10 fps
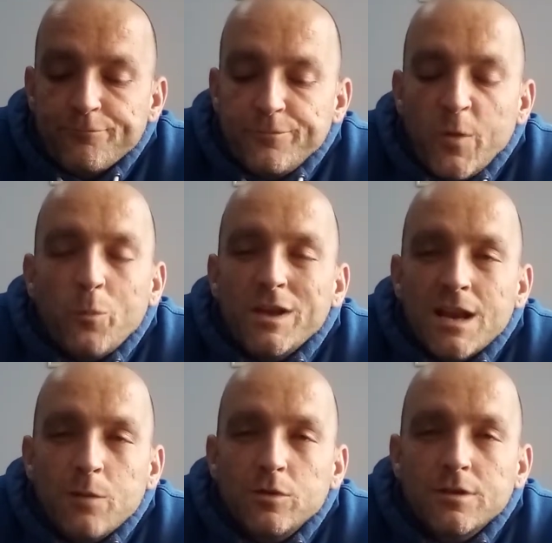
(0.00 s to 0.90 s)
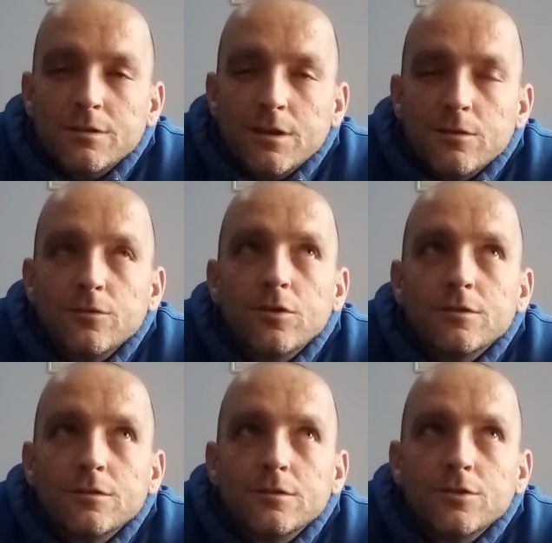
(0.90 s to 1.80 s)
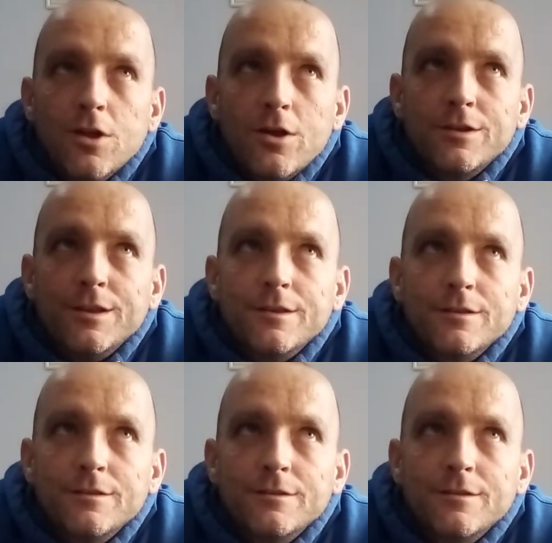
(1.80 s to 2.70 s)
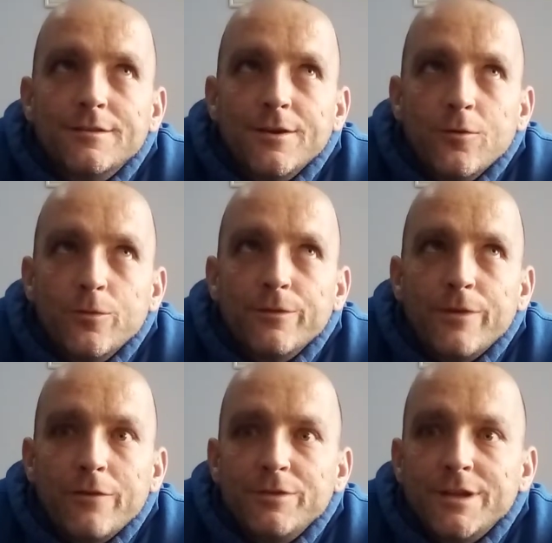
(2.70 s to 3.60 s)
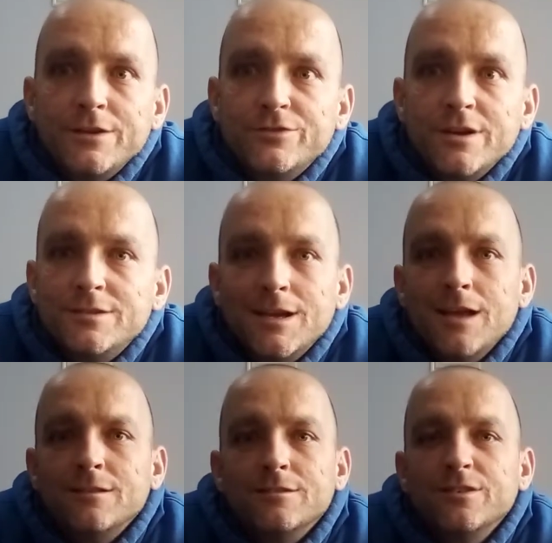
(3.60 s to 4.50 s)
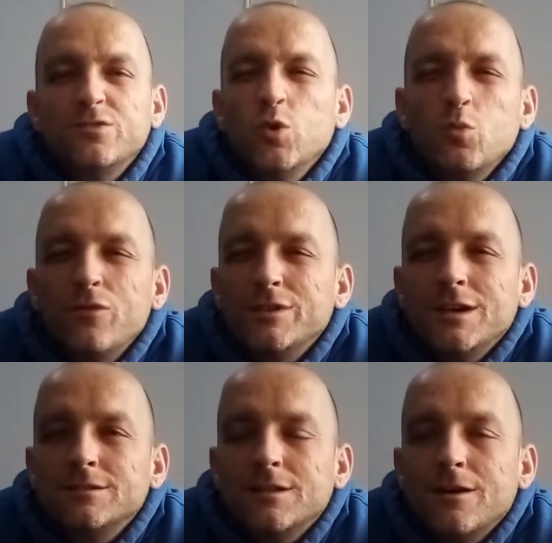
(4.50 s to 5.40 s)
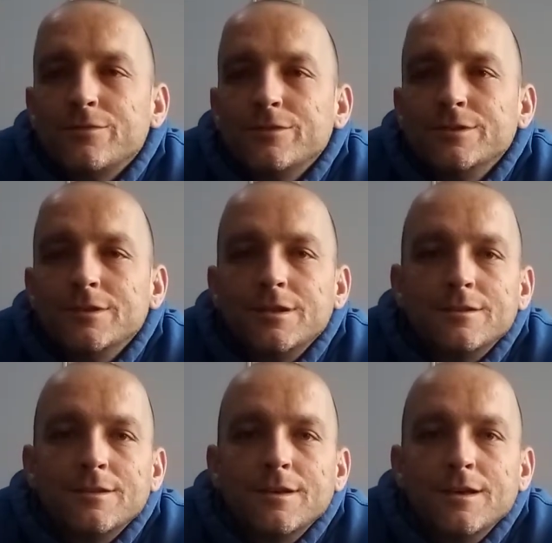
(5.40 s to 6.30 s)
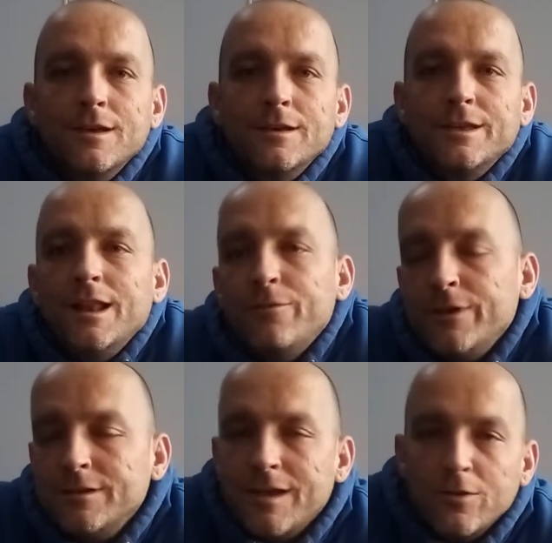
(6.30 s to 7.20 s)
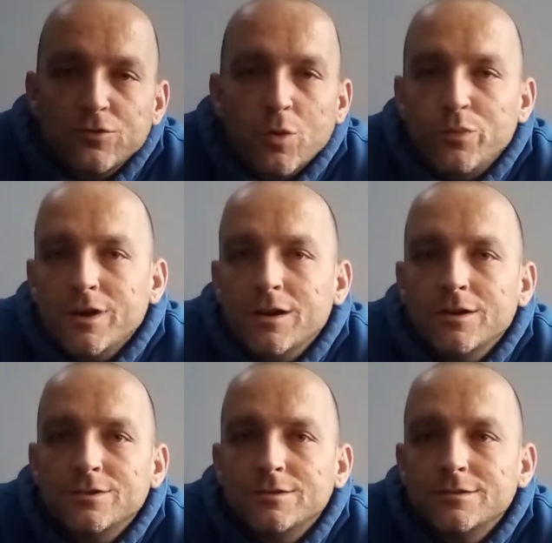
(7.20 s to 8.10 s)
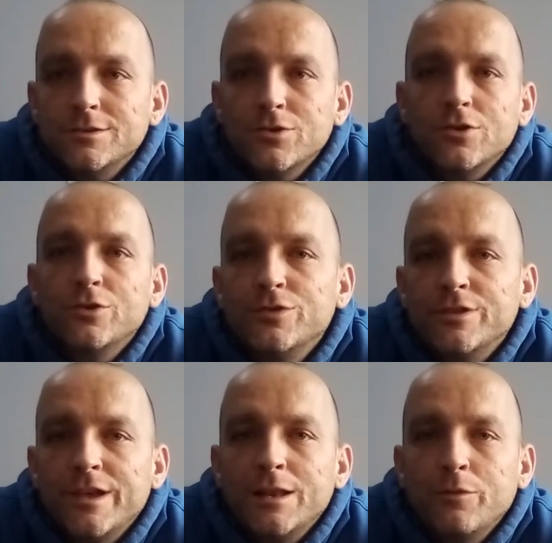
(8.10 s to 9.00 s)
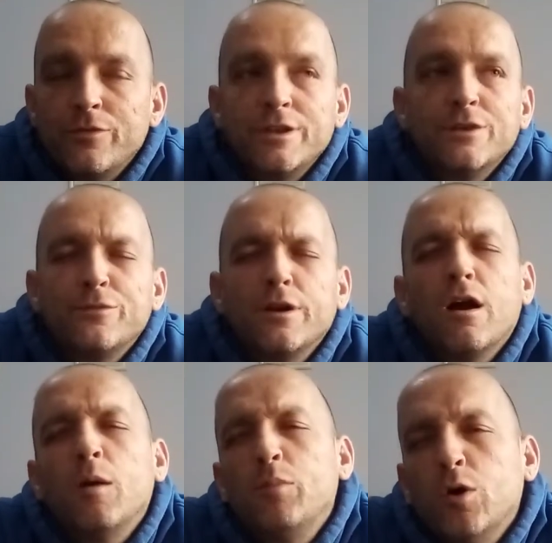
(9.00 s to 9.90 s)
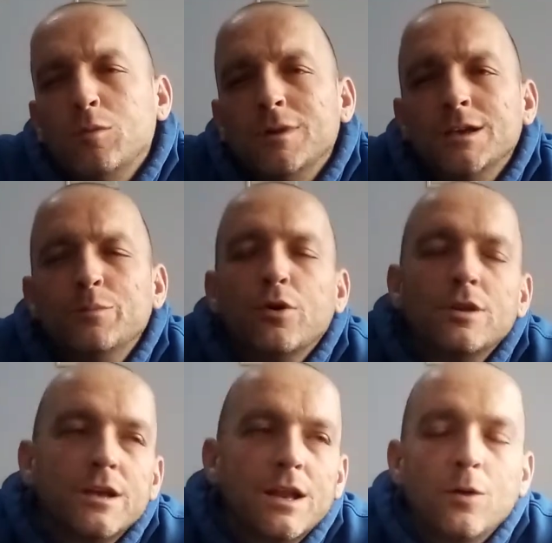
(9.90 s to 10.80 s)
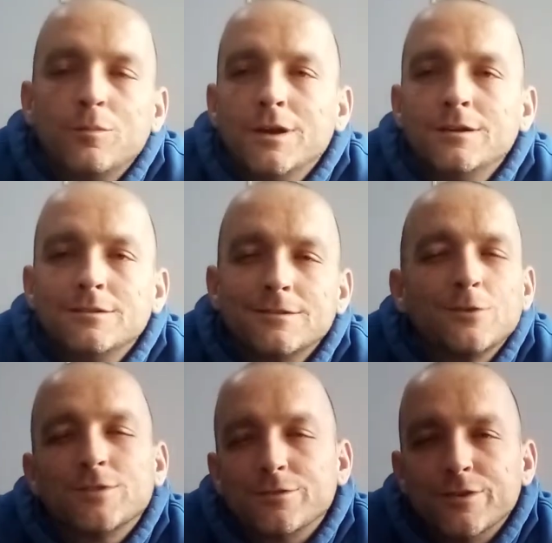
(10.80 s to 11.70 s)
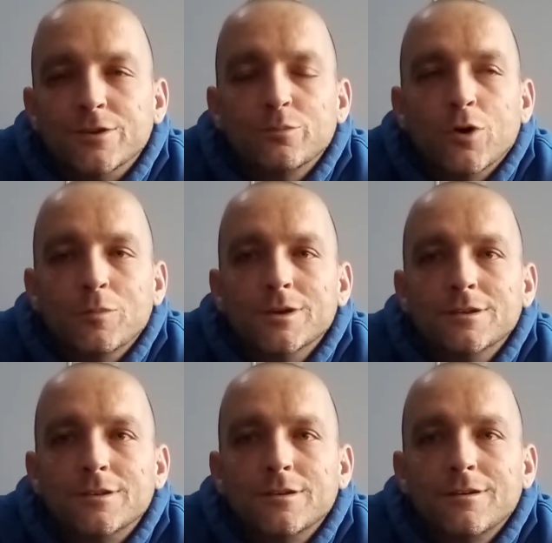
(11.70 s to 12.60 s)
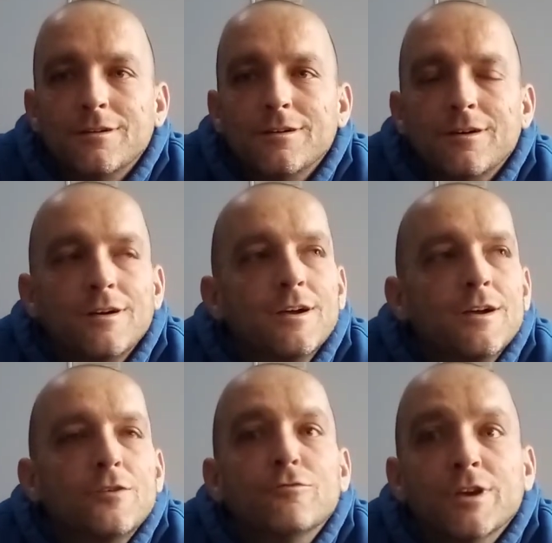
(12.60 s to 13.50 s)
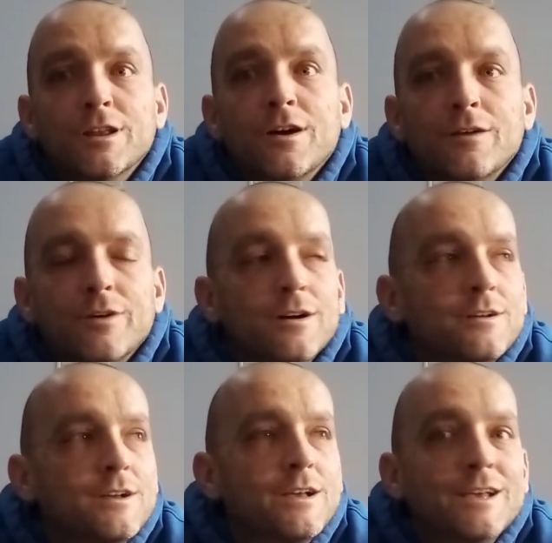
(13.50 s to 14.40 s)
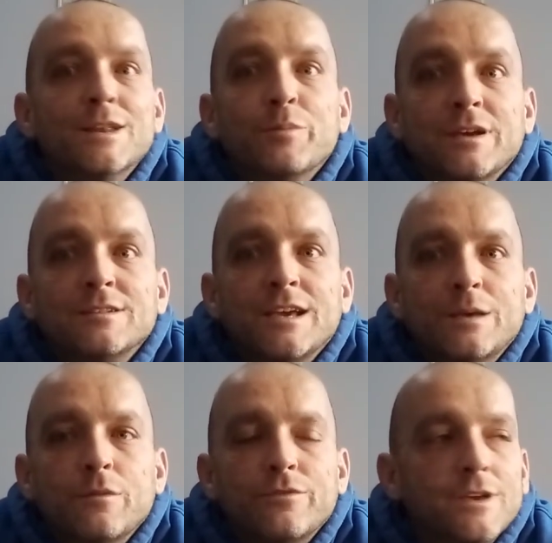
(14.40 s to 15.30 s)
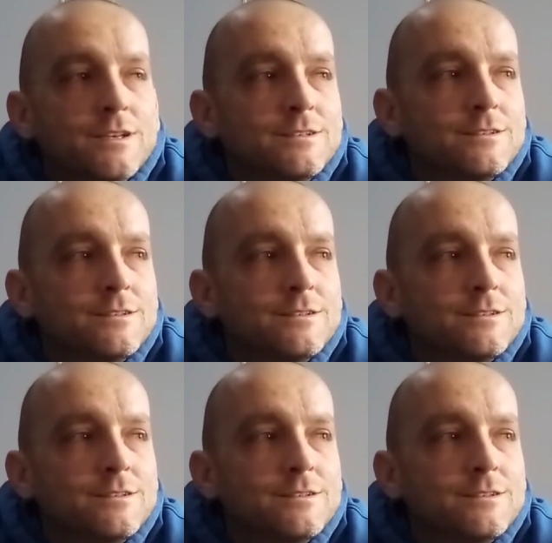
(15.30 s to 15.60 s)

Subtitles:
not being able to not learning to deal with everyday stress again, just normal everyday stuff, and then you let things get on top of you because you're not to dealing with it, and you think, oh, poor me, poor little old me. No such thing as poor me, is it? Really, either in the big scheme of things.